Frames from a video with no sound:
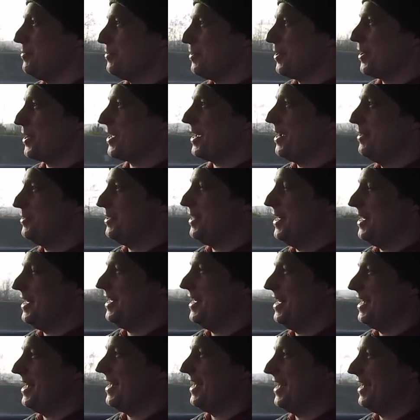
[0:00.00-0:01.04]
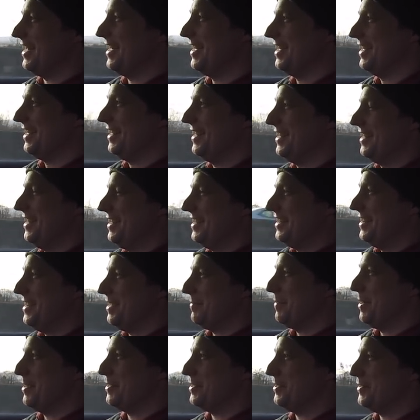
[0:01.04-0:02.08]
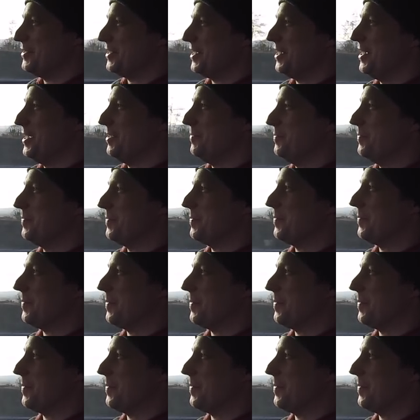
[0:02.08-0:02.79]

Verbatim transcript: work out the, uh, the amount of time